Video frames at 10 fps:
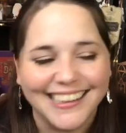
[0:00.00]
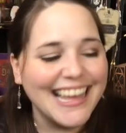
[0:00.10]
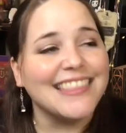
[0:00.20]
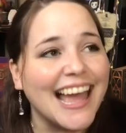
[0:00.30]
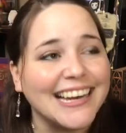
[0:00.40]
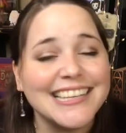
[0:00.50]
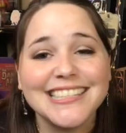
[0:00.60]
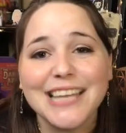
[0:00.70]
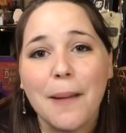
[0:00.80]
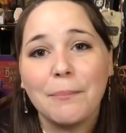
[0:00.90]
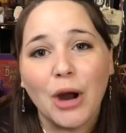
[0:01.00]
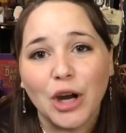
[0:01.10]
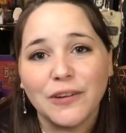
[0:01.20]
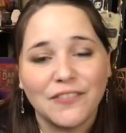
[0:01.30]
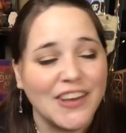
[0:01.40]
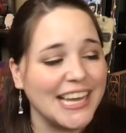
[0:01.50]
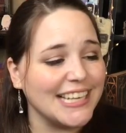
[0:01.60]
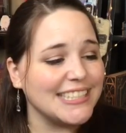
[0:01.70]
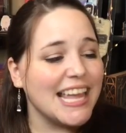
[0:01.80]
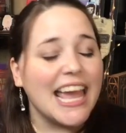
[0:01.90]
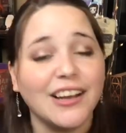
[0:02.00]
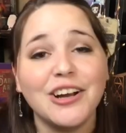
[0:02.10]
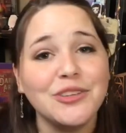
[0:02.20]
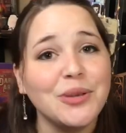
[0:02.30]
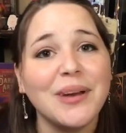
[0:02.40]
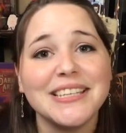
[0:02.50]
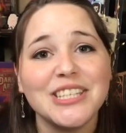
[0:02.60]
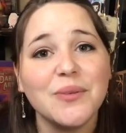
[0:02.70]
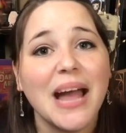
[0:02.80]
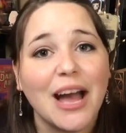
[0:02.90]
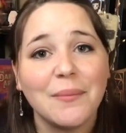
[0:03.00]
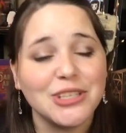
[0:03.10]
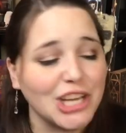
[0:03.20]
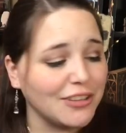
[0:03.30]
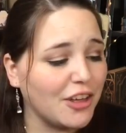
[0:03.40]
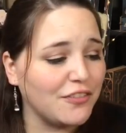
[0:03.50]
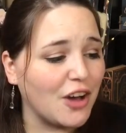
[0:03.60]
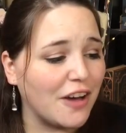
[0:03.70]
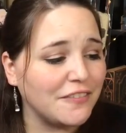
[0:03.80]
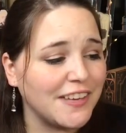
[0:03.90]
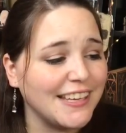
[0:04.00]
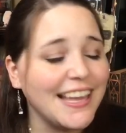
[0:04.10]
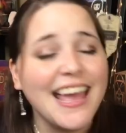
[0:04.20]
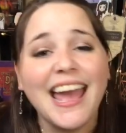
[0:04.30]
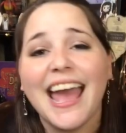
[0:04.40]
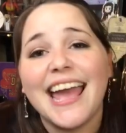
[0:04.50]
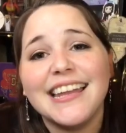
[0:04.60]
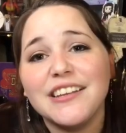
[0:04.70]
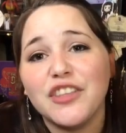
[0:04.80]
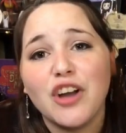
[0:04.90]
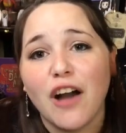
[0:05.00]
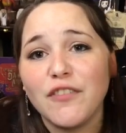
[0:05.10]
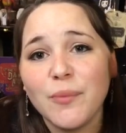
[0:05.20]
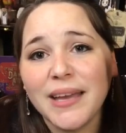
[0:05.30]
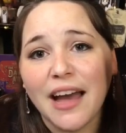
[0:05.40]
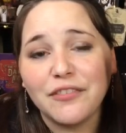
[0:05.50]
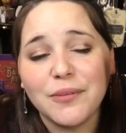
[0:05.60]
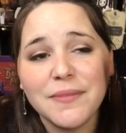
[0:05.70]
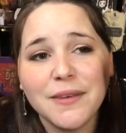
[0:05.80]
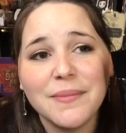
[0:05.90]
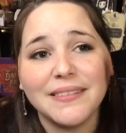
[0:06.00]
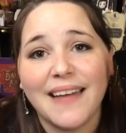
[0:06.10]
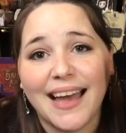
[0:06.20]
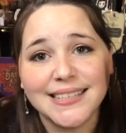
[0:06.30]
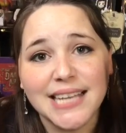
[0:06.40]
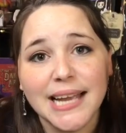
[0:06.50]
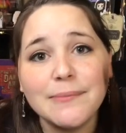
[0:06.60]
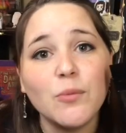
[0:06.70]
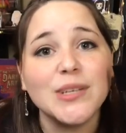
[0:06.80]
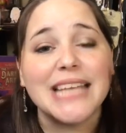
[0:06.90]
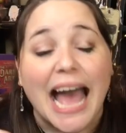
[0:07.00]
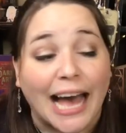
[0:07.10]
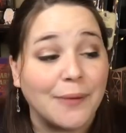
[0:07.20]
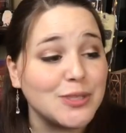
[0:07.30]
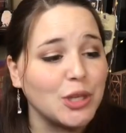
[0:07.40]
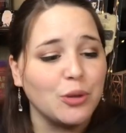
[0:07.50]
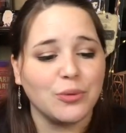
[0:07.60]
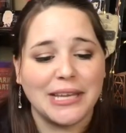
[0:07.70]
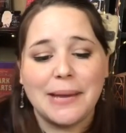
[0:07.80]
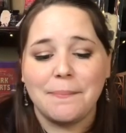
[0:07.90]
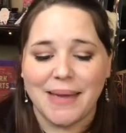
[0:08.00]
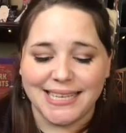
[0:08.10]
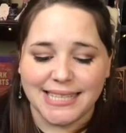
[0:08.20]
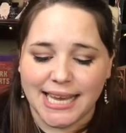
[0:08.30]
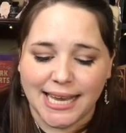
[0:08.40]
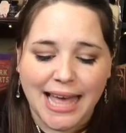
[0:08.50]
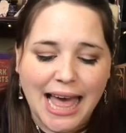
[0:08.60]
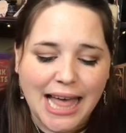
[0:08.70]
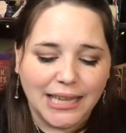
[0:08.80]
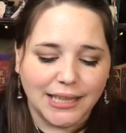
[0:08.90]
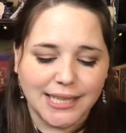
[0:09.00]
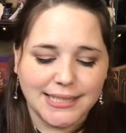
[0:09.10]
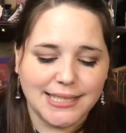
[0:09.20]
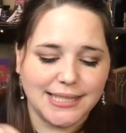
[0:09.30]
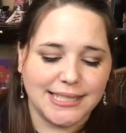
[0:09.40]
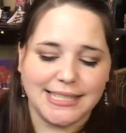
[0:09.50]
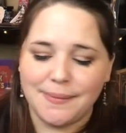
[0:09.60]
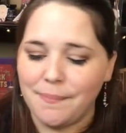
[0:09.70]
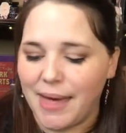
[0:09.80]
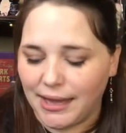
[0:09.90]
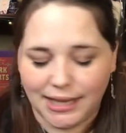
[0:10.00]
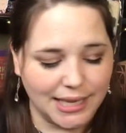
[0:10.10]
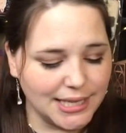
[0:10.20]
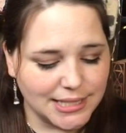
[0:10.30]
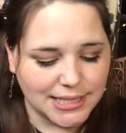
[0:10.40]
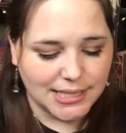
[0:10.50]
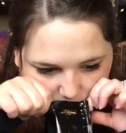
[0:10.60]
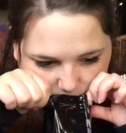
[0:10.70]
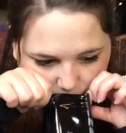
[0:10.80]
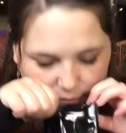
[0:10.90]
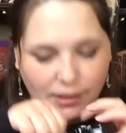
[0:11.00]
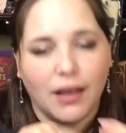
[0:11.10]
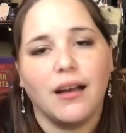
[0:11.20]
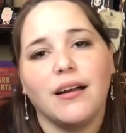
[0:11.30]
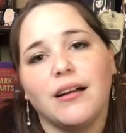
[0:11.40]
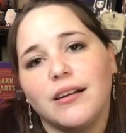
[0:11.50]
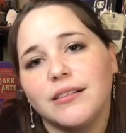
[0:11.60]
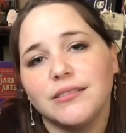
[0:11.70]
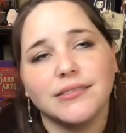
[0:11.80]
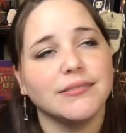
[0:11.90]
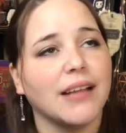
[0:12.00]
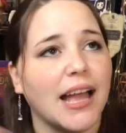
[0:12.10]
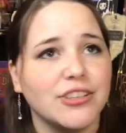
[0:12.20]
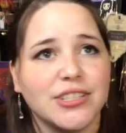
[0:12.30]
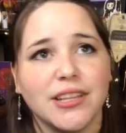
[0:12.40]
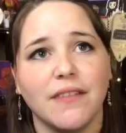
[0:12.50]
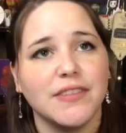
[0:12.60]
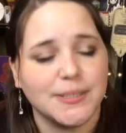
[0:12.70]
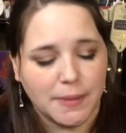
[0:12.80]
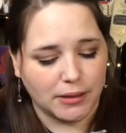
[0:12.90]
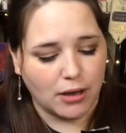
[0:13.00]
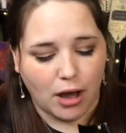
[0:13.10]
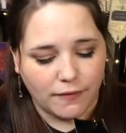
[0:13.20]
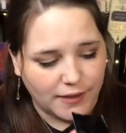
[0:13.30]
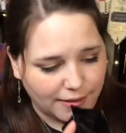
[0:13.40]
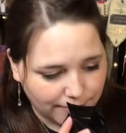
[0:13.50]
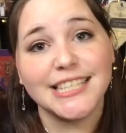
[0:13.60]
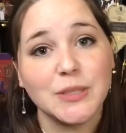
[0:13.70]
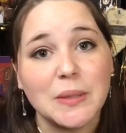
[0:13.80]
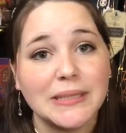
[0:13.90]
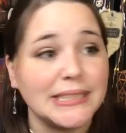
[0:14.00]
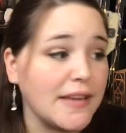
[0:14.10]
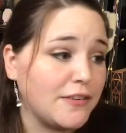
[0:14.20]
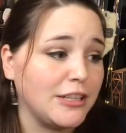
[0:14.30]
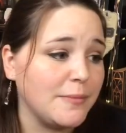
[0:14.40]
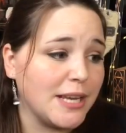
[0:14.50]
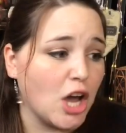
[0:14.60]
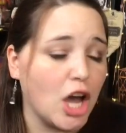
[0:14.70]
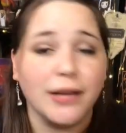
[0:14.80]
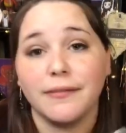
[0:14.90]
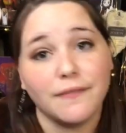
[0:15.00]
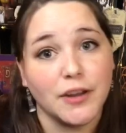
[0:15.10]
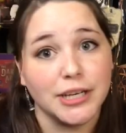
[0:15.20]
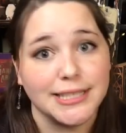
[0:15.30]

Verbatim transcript: That is perfect. Oh, you guys know how much I love coffee. And the coffee we got from them last time was absolutely amazing. Let's smell it. Ugh. I just love the smell of coffee. This will definitely be gone very